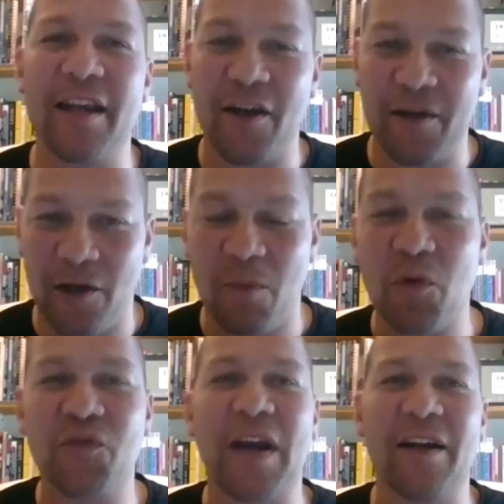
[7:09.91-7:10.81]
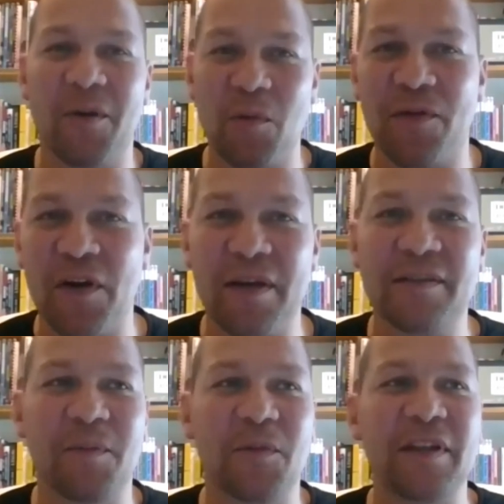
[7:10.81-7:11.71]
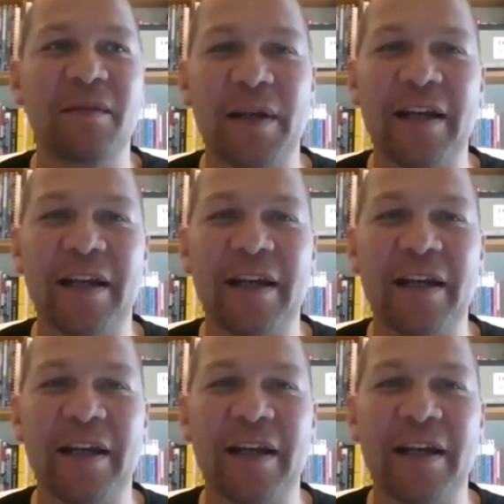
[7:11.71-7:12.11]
a lot more training, a lot more focus, a lot more discipline.